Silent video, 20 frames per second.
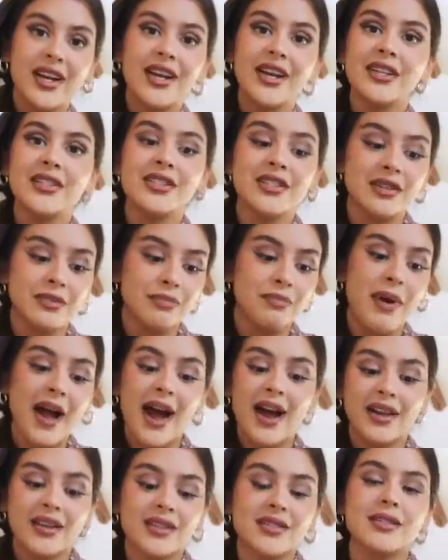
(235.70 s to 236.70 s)
I had to
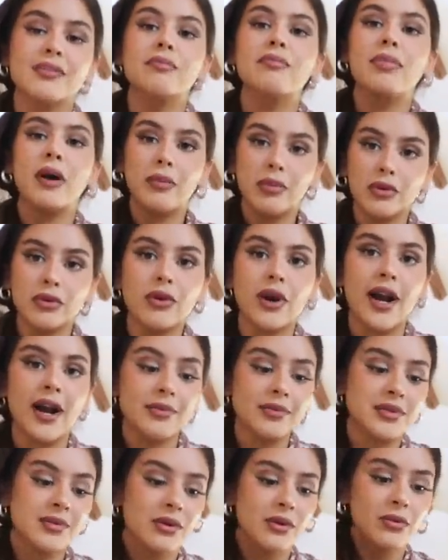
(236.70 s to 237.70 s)
pack this in bubble
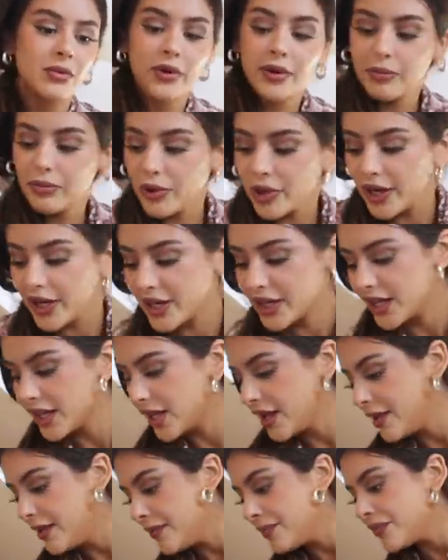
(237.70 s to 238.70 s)
wrap so it wouldn't break.
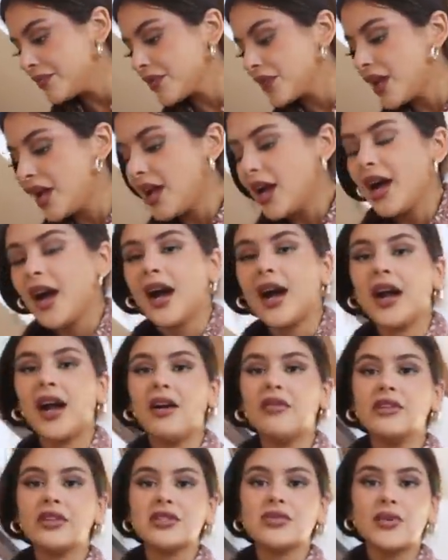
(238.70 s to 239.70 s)
I
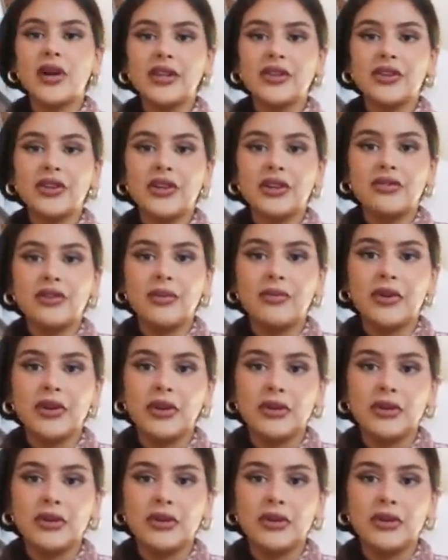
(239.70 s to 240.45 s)
have this red look from the